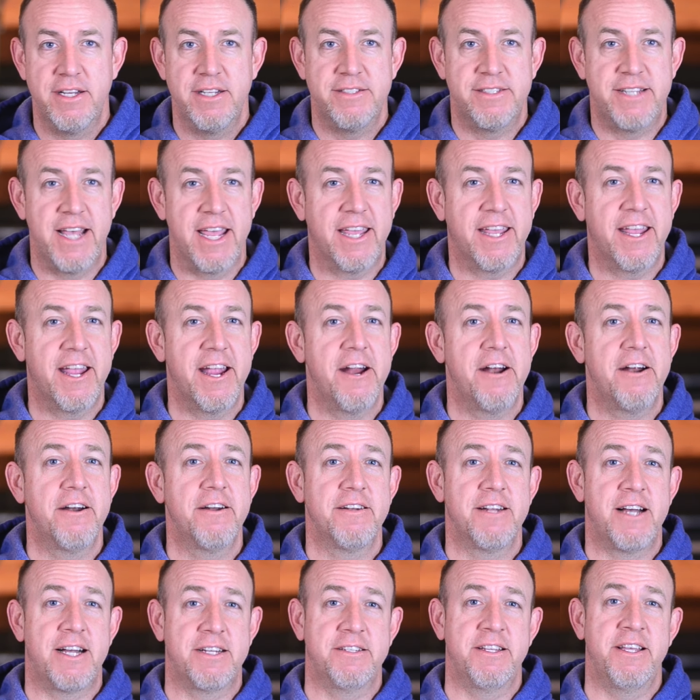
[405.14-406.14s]
Take care
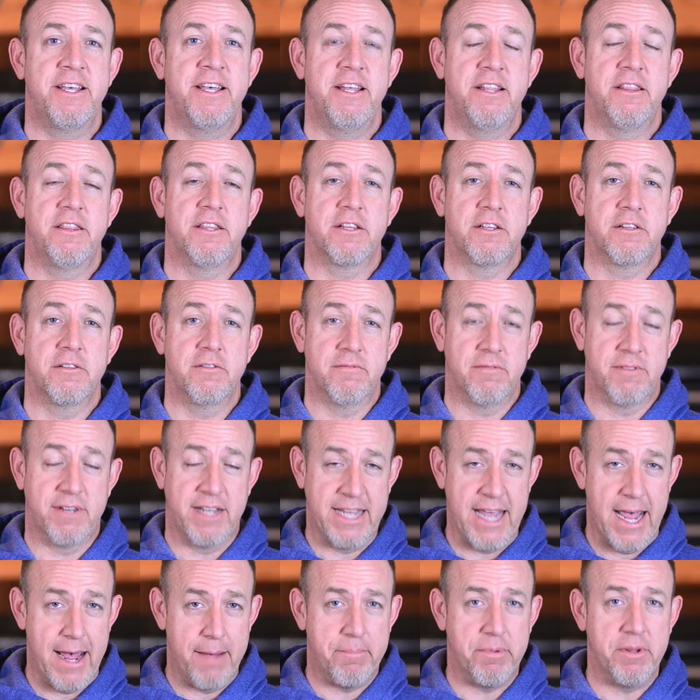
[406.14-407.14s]
not to hit the
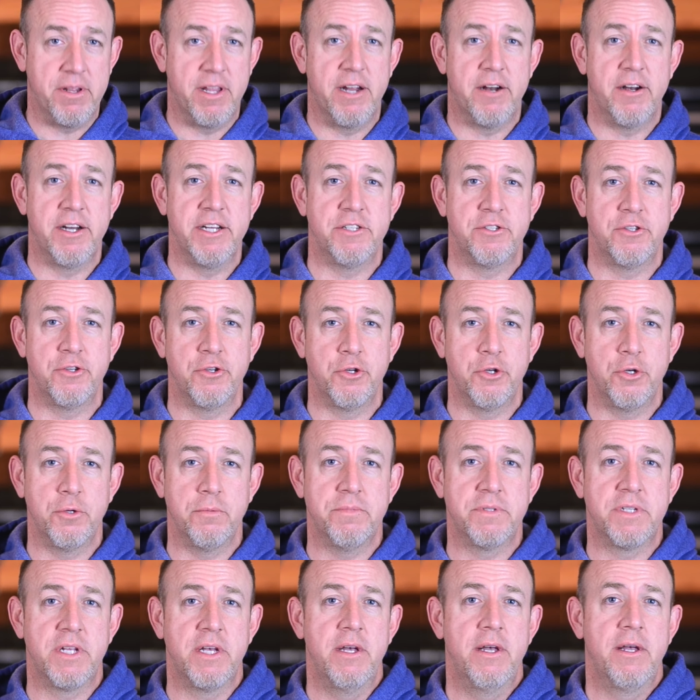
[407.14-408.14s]
capillary
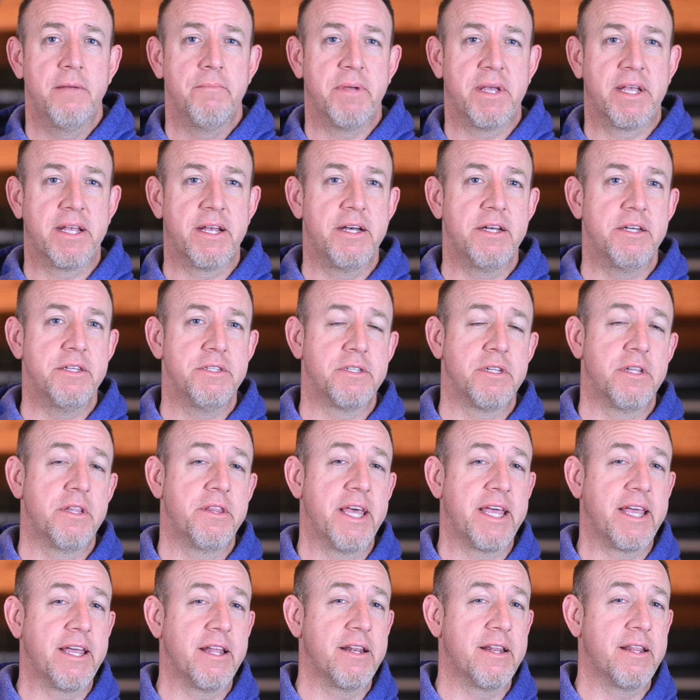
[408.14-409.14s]
tubes because
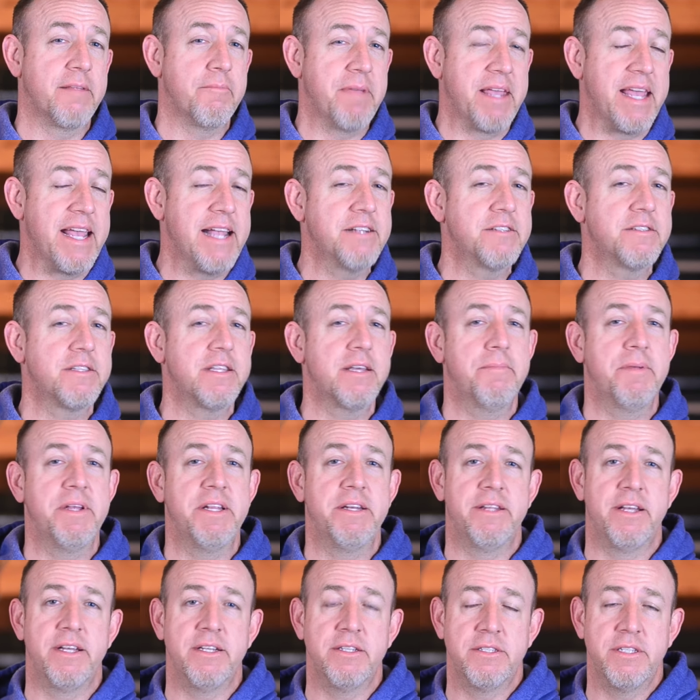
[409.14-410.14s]
they can easily be
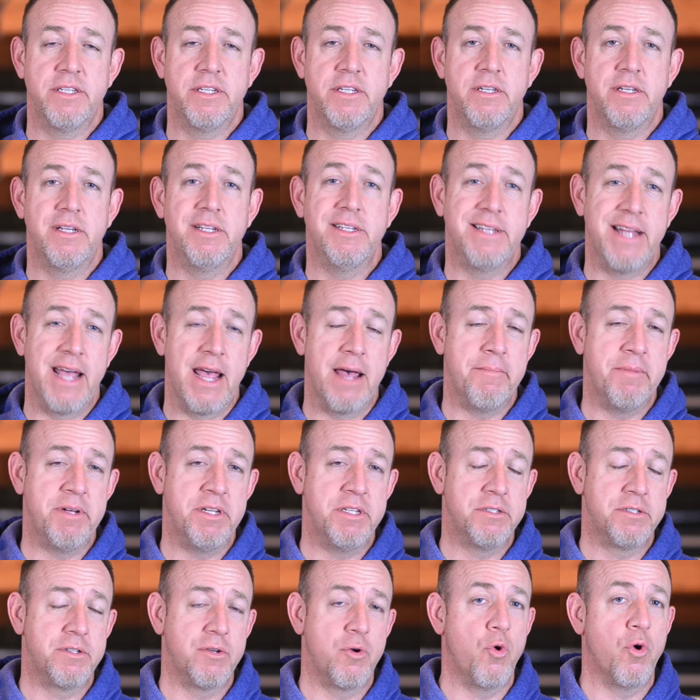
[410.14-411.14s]
dented,
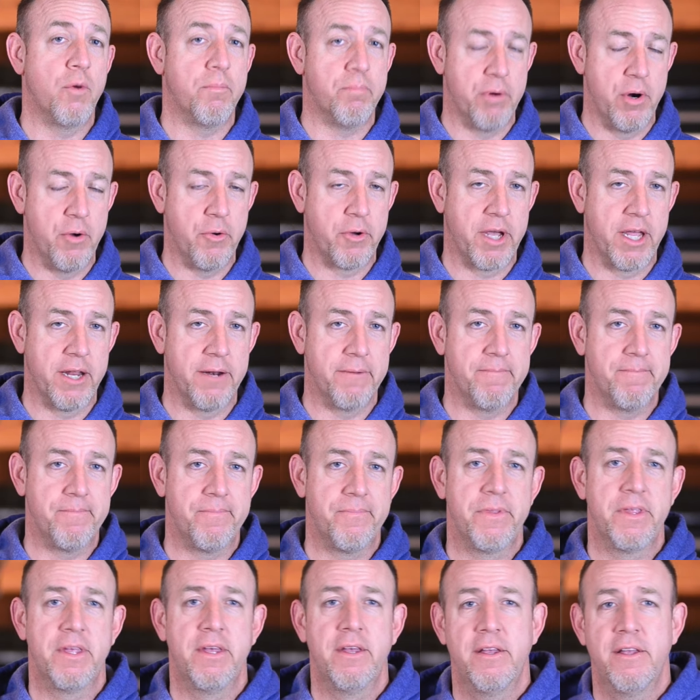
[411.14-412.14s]
damaged, or broken.
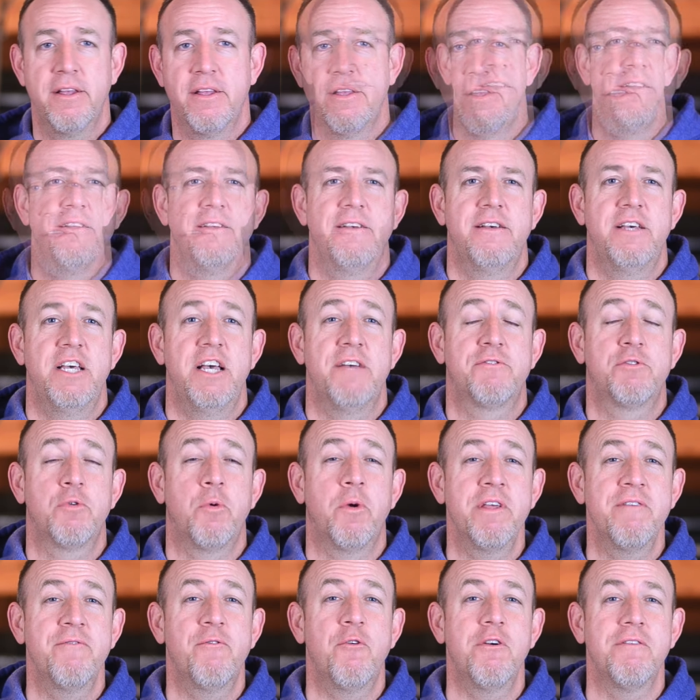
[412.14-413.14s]
If
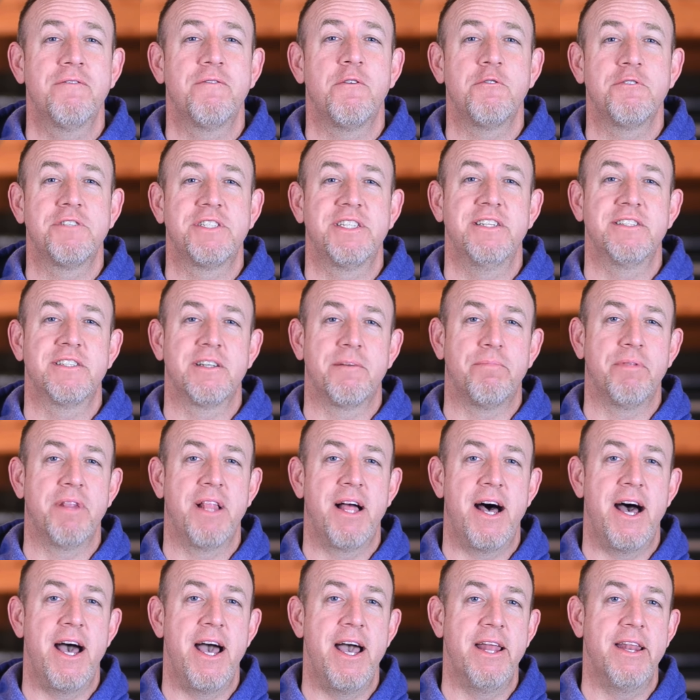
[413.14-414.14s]
24 volts is
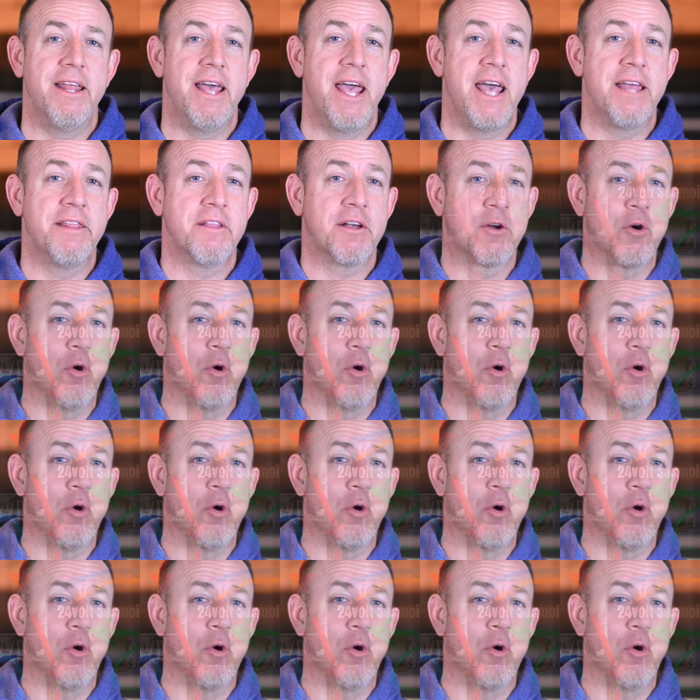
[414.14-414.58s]
applied and the